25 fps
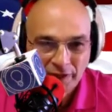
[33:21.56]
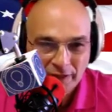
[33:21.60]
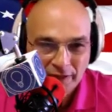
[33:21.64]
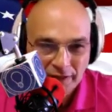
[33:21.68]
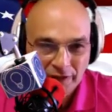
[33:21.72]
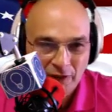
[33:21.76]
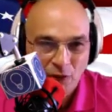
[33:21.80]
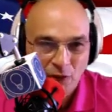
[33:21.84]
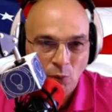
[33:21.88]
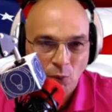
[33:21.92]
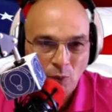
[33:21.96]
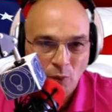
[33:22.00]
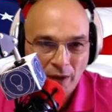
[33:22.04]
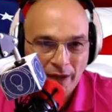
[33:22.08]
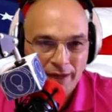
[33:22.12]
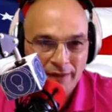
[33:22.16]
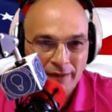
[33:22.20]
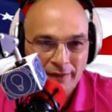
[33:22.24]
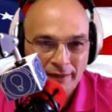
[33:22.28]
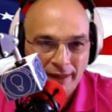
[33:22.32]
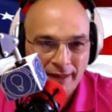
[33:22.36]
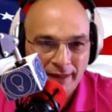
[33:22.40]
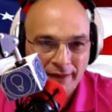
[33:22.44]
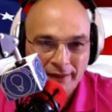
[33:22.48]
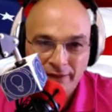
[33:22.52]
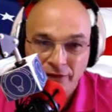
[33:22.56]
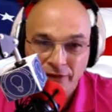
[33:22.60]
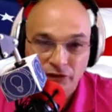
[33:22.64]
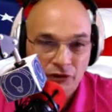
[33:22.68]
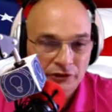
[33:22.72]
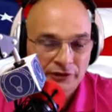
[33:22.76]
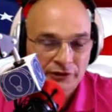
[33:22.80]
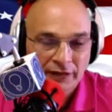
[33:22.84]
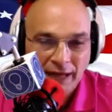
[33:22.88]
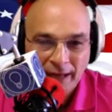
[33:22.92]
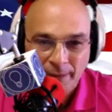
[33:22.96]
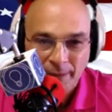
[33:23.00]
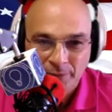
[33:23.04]
in a way that it
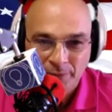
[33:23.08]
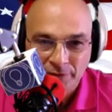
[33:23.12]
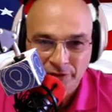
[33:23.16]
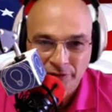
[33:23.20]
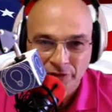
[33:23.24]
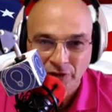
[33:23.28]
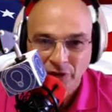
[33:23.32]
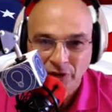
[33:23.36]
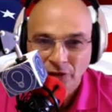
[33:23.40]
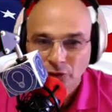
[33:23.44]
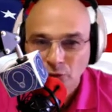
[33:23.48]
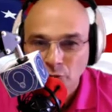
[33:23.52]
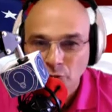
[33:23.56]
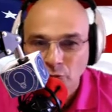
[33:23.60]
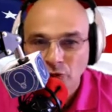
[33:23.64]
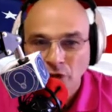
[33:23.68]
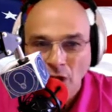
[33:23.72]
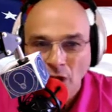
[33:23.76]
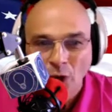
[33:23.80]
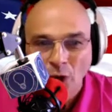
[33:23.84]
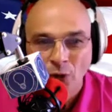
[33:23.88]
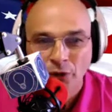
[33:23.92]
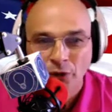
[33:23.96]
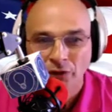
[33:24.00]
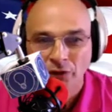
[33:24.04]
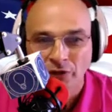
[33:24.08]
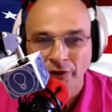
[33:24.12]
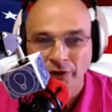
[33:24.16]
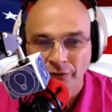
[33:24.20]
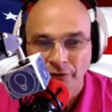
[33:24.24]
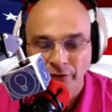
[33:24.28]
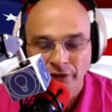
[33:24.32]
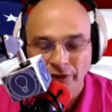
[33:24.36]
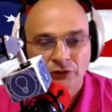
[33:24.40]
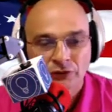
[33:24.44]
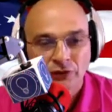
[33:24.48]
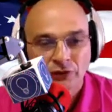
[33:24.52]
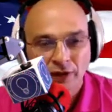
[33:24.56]
just happens, you're on the
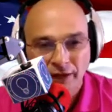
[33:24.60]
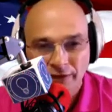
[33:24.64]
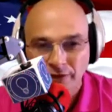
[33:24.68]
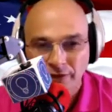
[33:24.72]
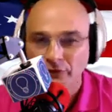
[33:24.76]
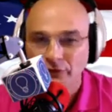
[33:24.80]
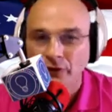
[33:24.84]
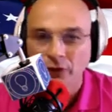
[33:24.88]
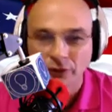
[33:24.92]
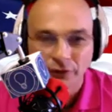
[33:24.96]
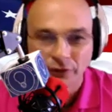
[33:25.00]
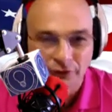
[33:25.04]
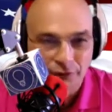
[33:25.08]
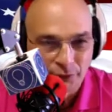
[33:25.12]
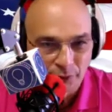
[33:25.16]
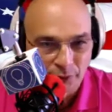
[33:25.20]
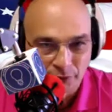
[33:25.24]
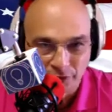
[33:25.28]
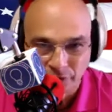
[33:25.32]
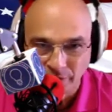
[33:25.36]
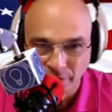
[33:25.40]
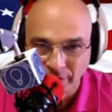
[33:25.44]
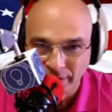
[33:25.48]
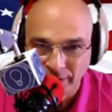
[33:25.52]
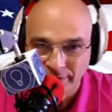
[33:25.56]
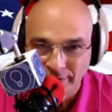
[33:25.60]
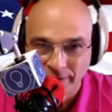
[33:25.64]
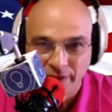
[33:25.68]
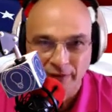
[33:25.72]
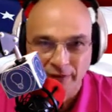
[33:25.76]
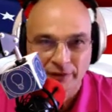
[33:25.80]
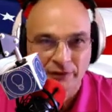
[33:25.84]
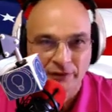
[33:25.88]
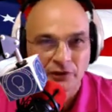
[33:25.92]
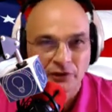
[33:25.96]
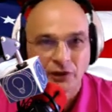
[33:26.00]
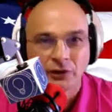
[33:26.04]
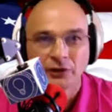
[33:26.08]
right track. You're doing the right
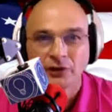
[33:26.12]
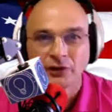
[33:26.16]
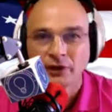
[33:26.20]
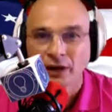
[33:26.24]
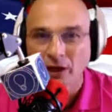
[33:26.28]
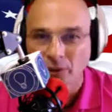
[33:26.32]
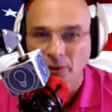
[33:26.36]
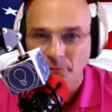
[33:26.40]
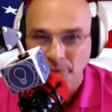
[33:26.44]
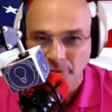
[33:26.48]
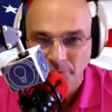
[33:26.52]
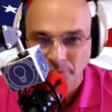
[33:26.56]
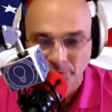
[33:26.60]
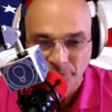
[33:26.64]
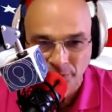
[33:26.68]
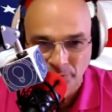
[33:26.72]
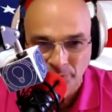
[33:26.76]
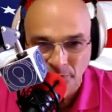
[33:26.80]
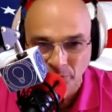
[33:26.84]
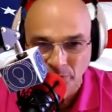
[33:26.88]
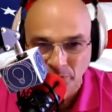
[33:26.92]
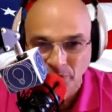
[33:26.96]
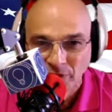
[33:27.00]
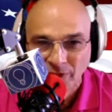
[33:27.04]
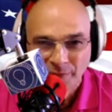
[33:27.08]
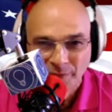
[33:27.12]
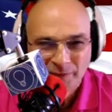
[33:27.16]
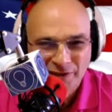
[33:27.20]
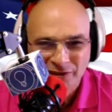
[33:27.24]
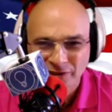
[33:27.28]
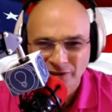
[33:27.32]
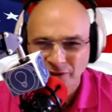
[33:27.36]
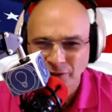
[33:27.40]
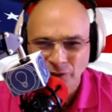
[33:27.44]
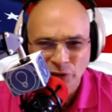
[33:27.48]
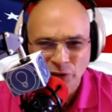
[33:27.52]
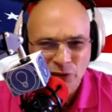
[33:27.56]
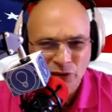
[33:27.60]
thing. You're helping people.
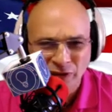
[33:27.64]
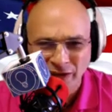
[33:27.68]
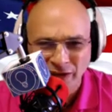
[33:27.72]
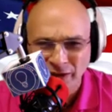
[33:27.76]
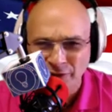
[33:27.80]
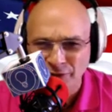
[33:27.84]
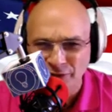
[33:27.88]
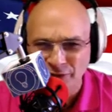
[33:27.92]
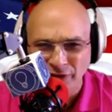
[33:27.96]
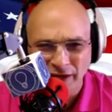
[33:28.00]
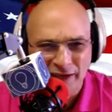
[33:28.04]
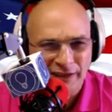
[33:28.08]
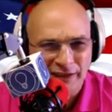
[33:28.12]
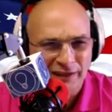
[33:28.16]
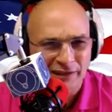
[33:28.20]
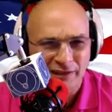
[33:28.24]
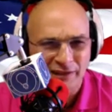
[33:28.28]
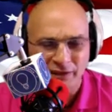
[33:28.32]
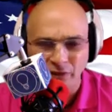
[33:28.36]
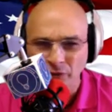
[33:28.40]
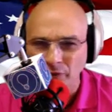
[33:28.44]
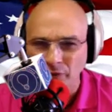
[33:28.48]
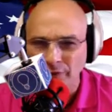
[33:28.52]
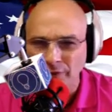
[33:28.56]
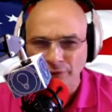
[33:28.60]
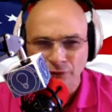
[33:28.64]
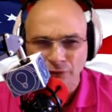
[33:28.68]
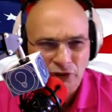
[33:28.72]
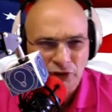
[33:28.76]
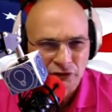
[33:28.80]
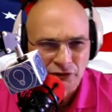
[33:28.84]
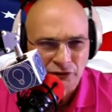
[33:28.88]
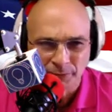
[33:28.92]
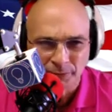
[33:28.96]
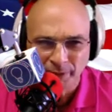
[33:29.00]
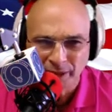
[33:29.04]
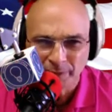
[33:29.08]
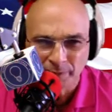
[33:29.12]
Because if you're trying to fake it and you're in it
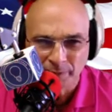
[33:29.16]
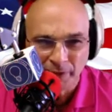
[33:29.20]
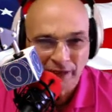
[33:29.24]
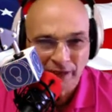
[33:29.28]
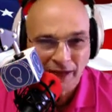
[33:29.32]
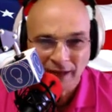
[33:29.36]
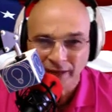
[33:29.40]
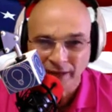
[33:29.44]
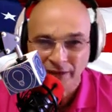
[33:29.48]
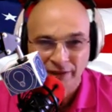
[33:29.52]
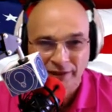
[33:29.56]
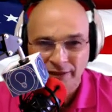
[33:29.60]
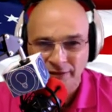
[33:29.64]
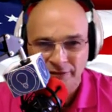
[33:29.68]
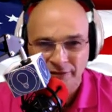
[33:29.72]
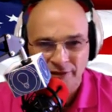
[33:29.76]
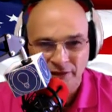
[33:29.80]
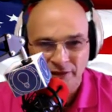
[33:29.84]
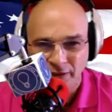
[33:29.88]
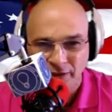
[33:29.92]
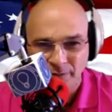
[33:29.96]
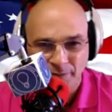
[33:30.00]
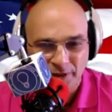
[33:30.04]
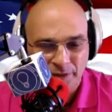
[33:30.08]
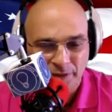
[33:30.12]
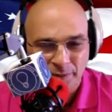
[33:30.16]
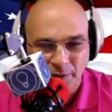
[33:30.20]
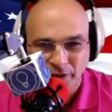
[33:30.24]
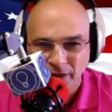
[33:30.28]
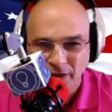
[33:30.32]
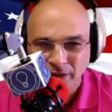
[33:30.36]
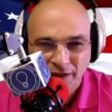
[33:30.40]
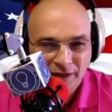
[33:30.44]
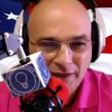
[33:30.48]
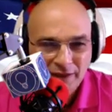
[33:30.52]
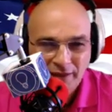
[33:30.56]
just to make money, like I said, I like making money.